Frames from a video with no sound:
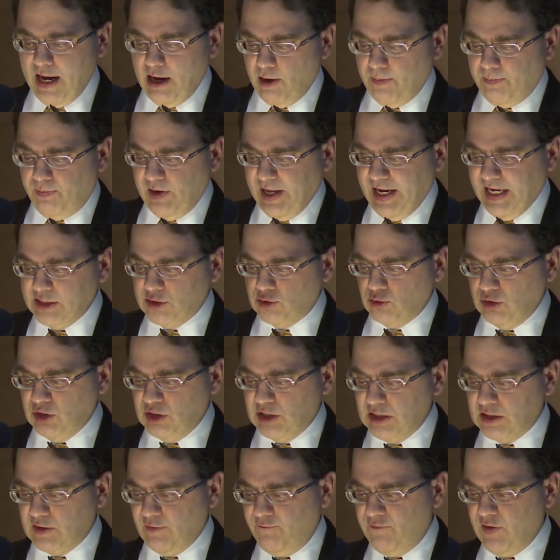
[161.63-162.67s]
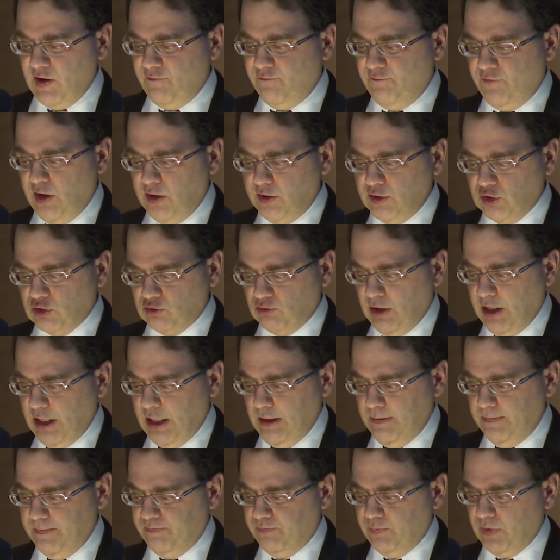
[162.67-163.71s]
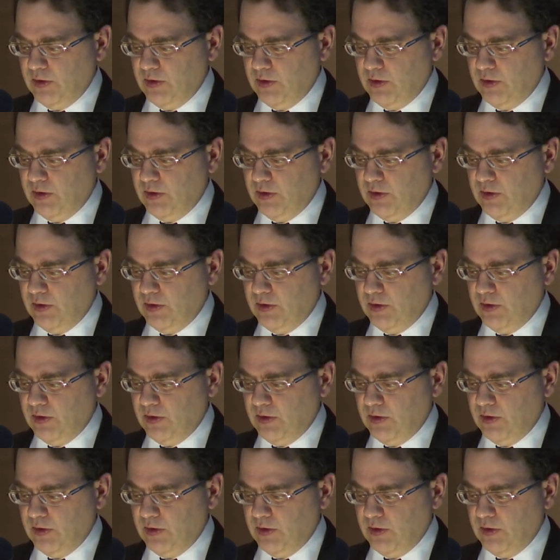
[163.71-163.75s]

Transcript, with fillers: how it plans to adjust the Fed funds rate,